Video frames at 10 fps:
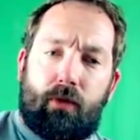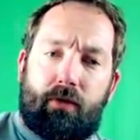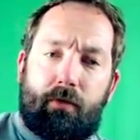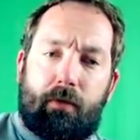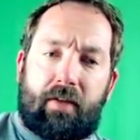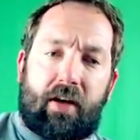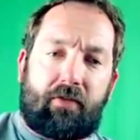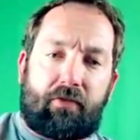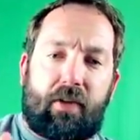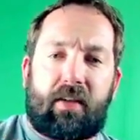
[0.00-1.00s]
it was
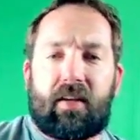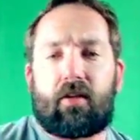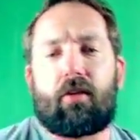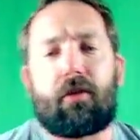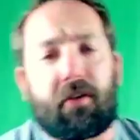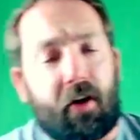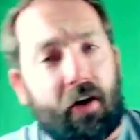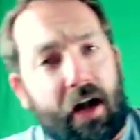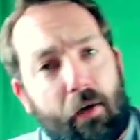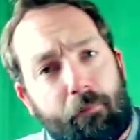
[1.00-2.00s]
myself and Francine during first
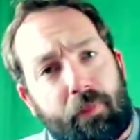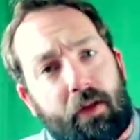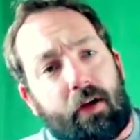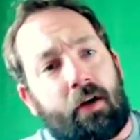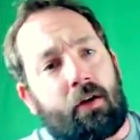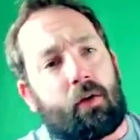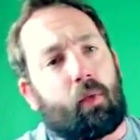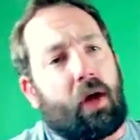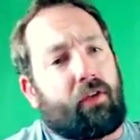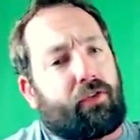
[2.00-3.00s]
started out,
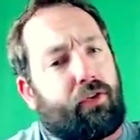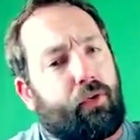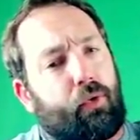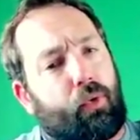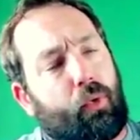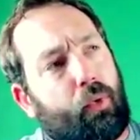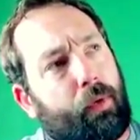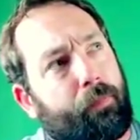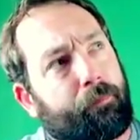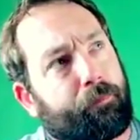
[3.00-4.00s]
went to